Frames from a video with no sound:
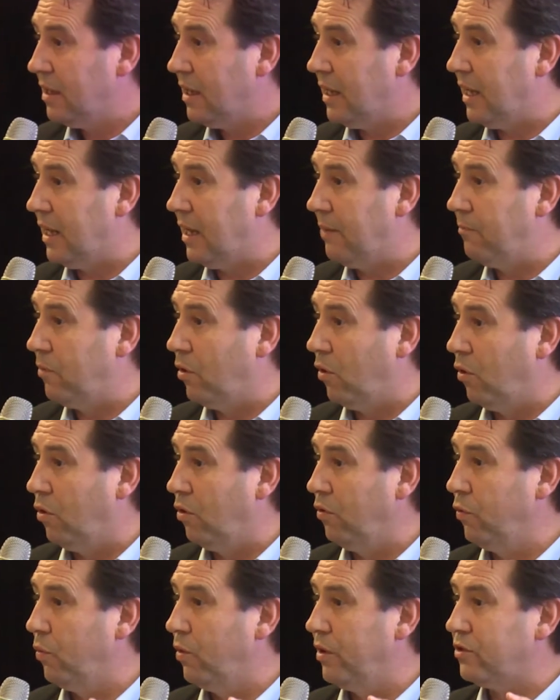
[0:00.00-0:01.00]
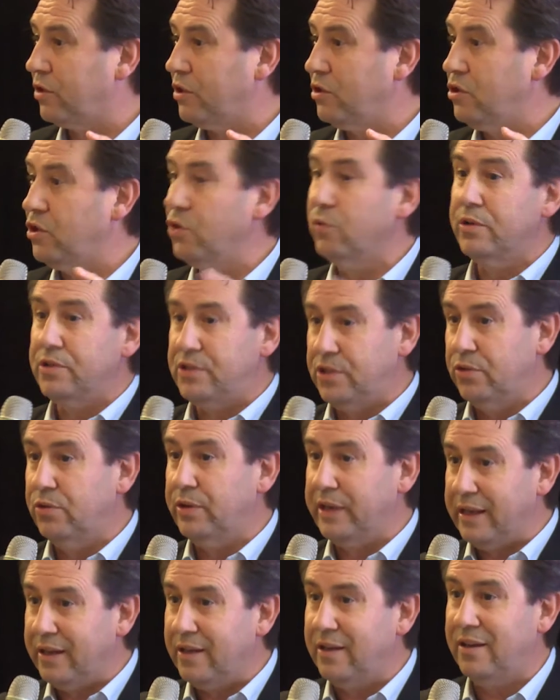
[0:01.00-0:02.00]
All the work that you
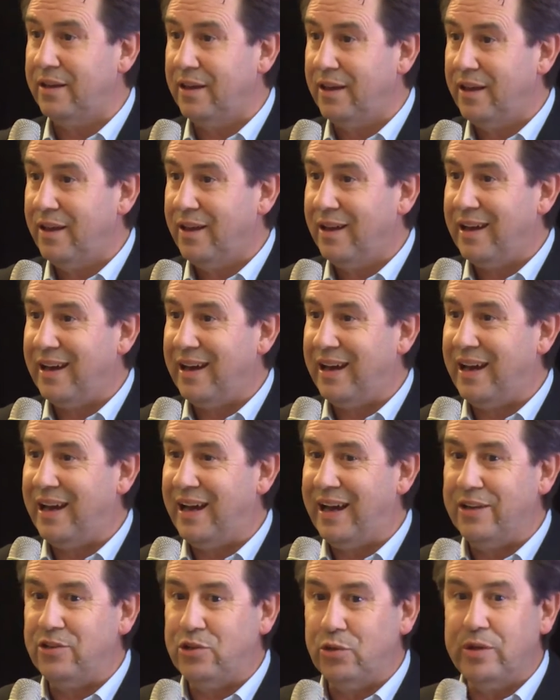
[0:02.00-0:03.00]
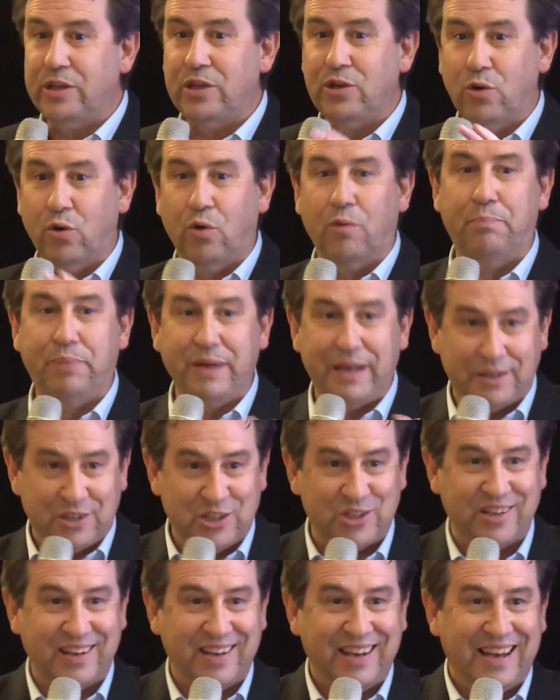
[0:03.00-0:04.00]
are doing your bit,
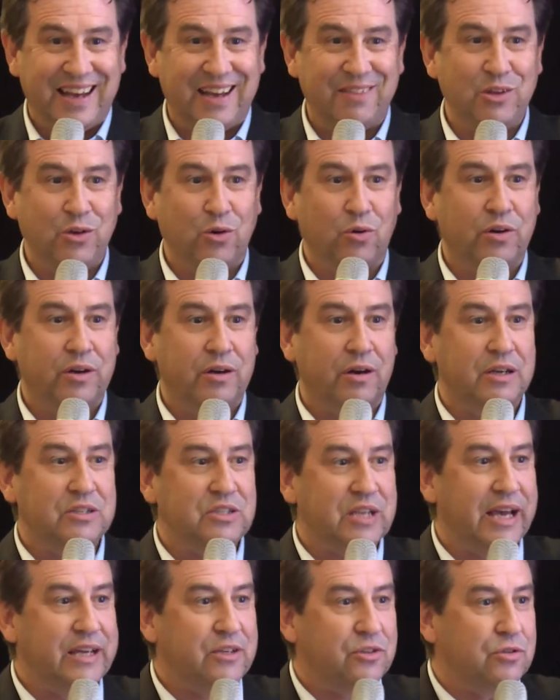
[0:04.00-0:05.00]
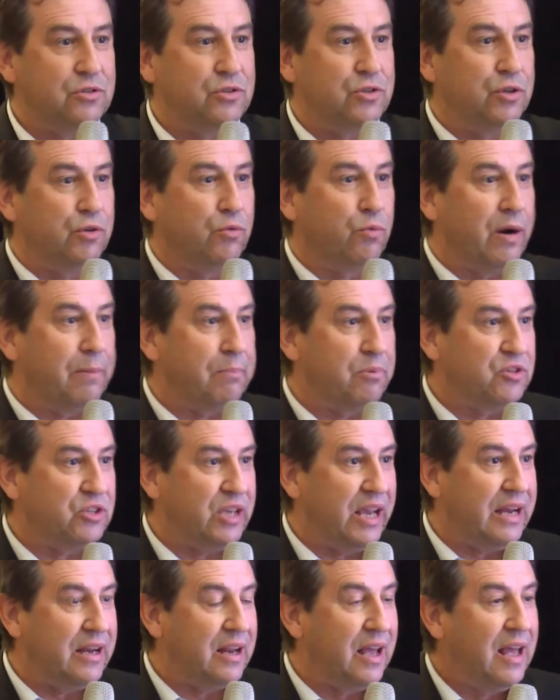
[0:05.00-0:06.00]
and the organisations you
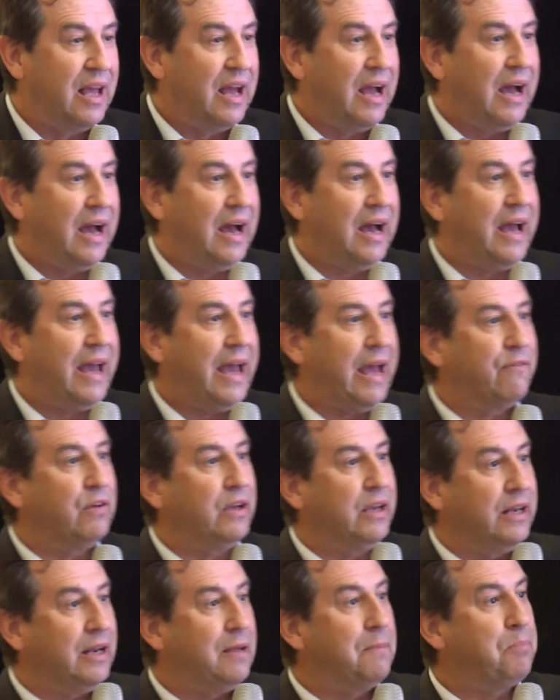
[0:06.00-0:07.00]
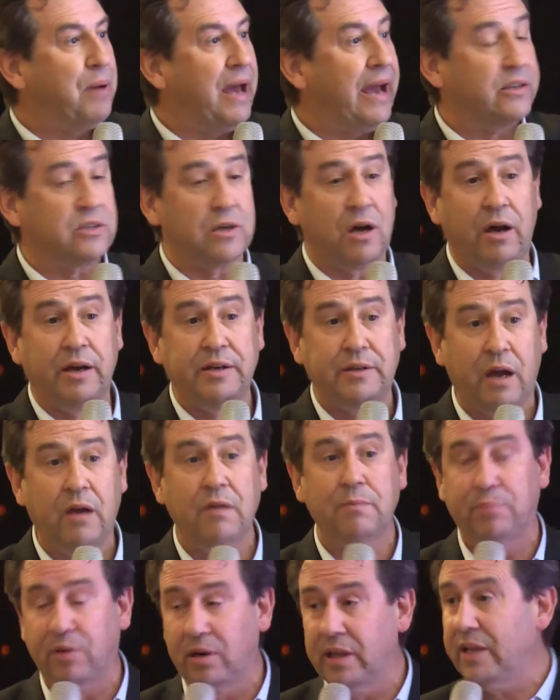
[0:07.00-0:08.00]
represent are having an impact I
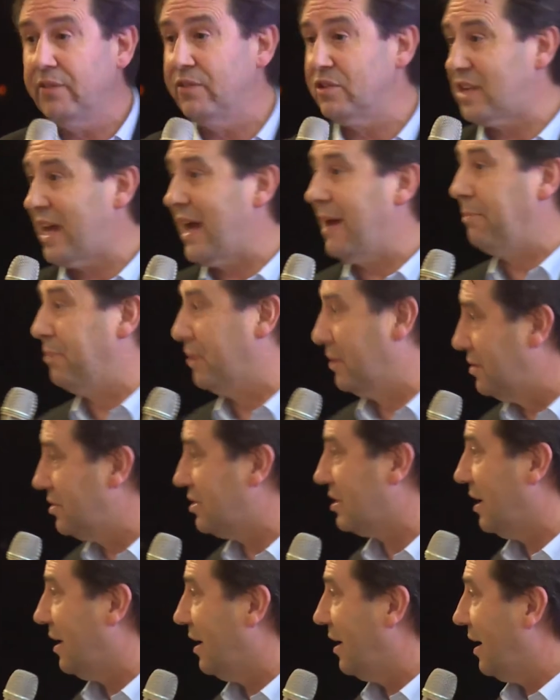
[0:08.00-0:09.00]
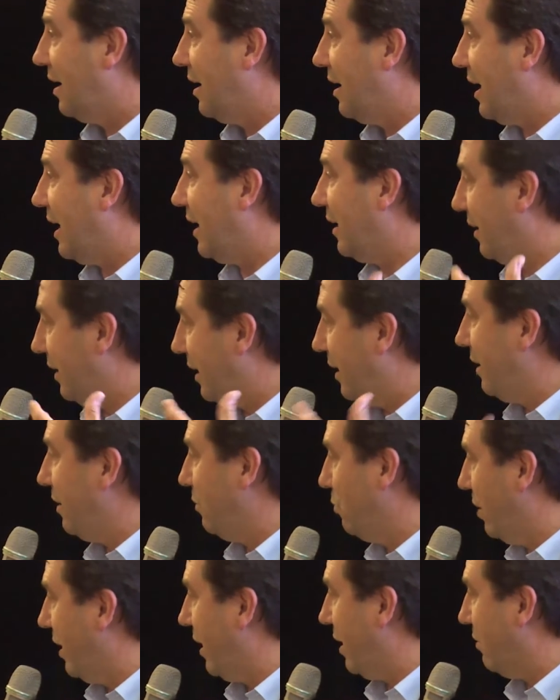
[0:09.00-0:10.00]
don't believe has happened hardly
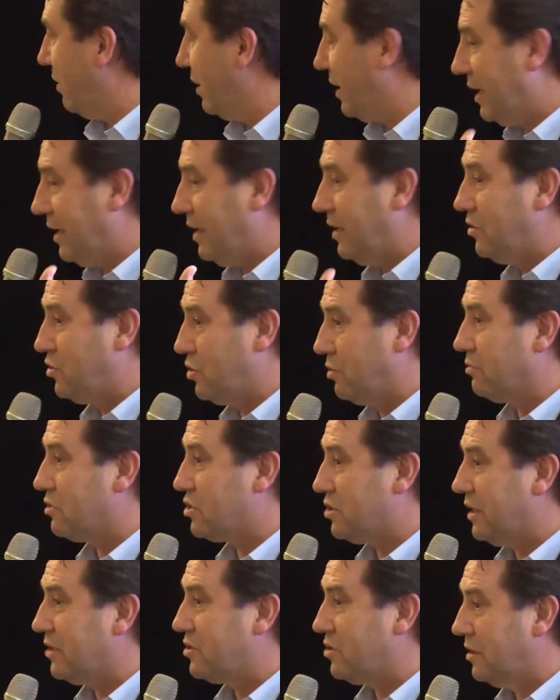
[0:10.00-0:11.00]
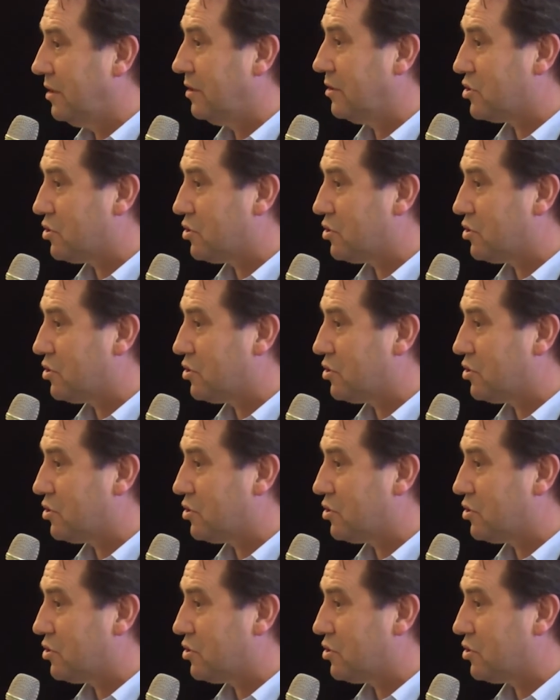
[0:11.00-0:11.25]
anywhere in any jurisdiction in